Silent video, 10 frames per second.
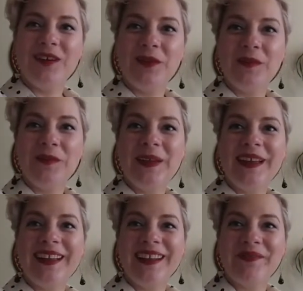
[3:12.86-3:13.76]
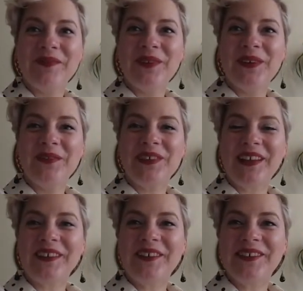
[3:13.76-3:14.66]
oh man, I'm full of
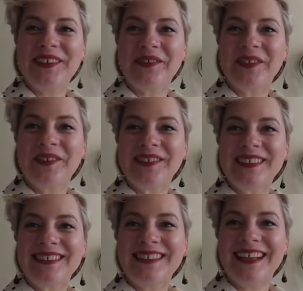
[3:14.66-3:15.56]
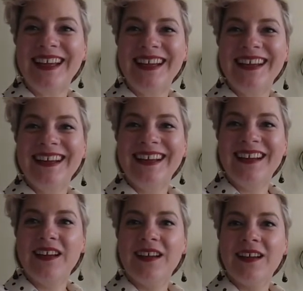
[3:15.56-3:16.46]
technical difficulties today.
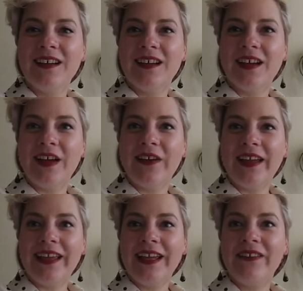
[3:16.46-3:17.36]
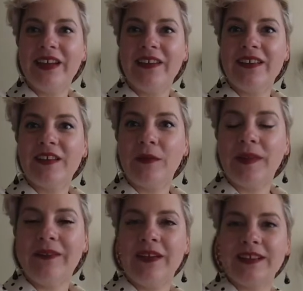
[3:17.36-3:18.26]
Okay, here we go. Let's hope
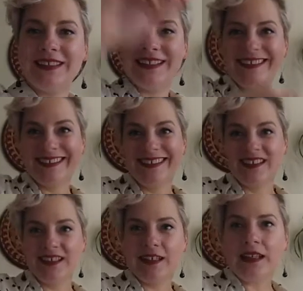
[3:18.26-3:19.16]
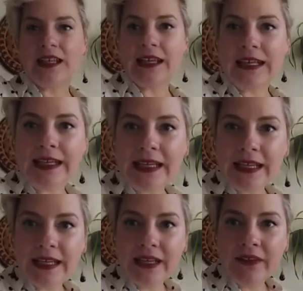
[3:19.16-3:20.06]
that works.
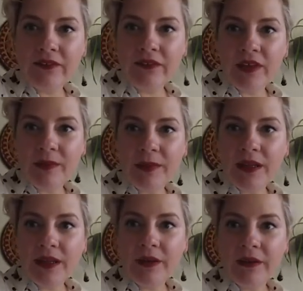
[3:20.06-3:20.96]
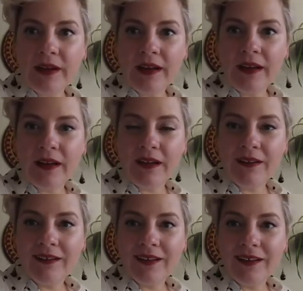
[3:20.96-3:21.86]
And flip it
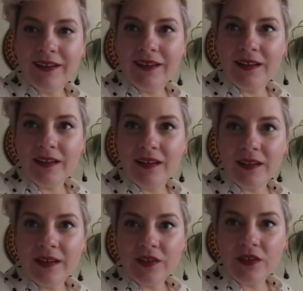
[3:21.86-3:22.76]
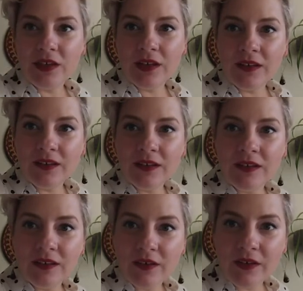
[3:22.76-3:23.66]
around. Jesus.
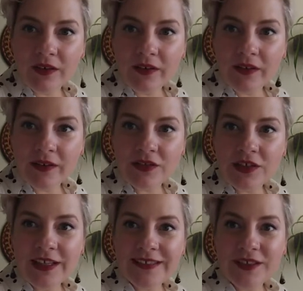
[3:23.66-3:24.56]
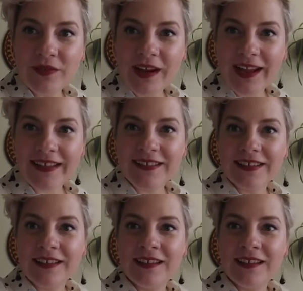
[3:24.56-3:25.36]
Cheese and rice.